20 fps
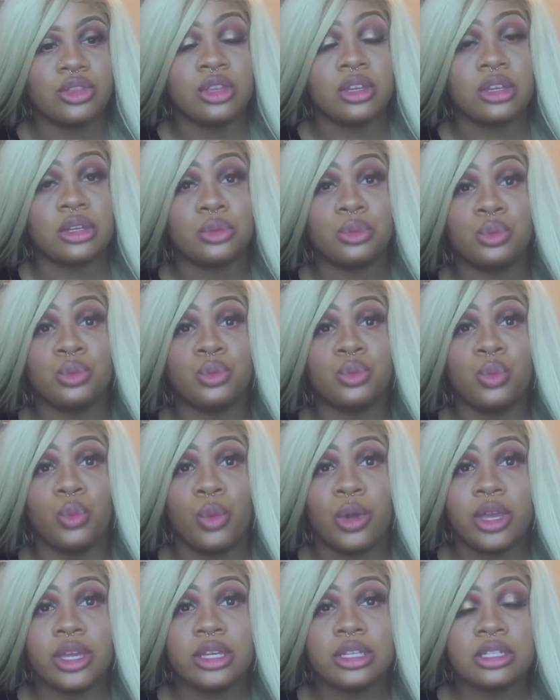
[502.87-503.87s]
The
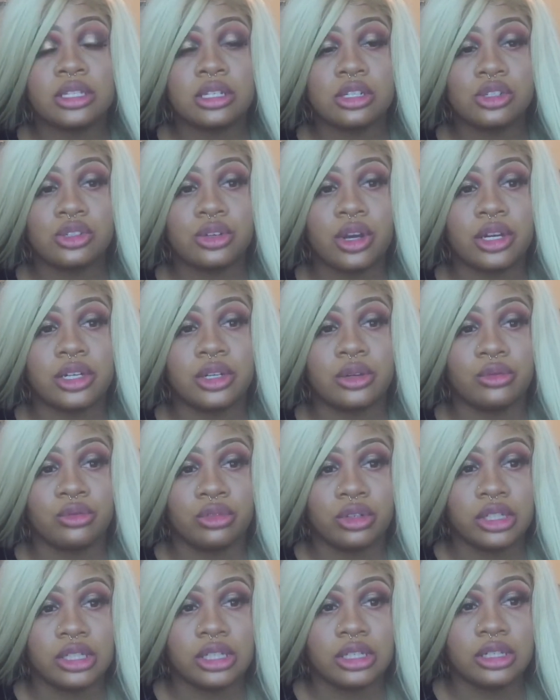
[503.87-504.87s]
wig is
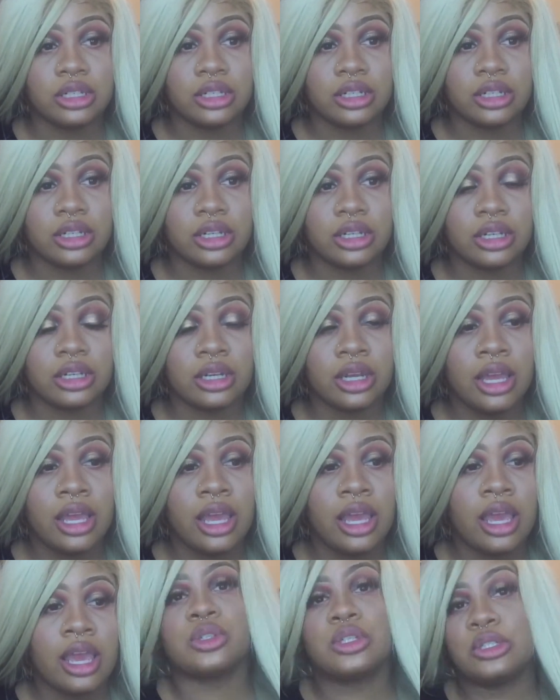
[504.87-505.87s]
constructed really good.
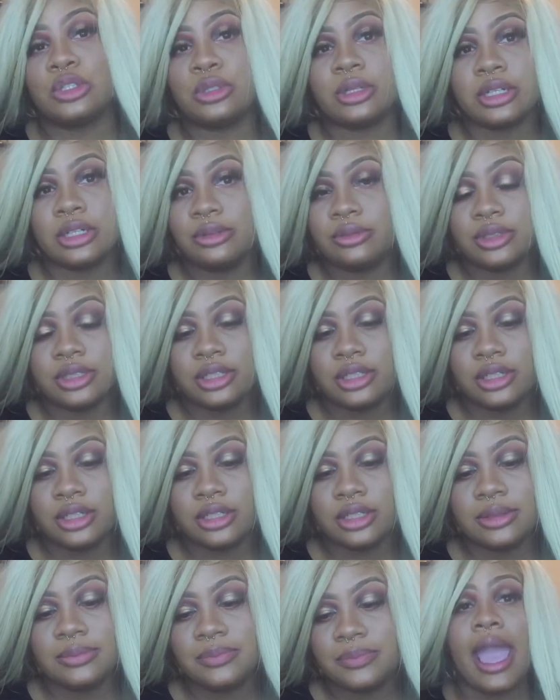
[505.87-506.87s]
It's constructed really
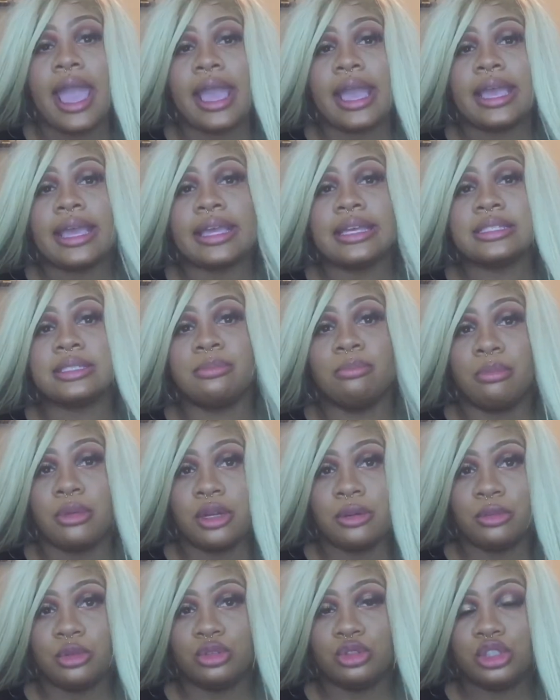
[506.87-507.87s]
good, and it's
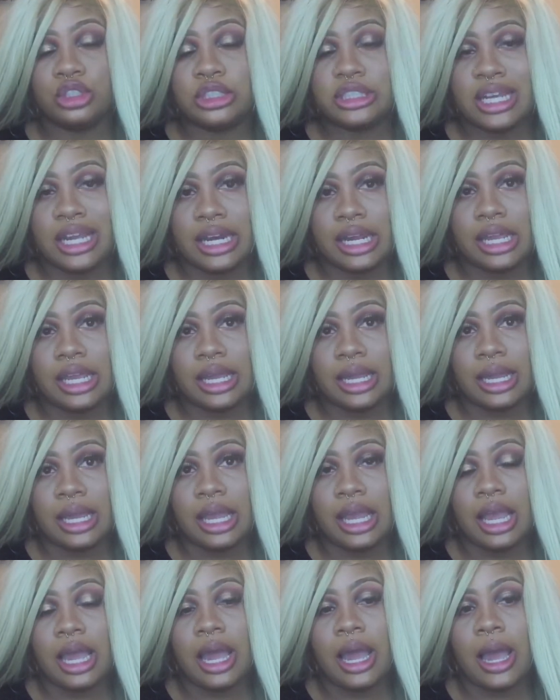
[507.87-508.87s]
minimal shedding.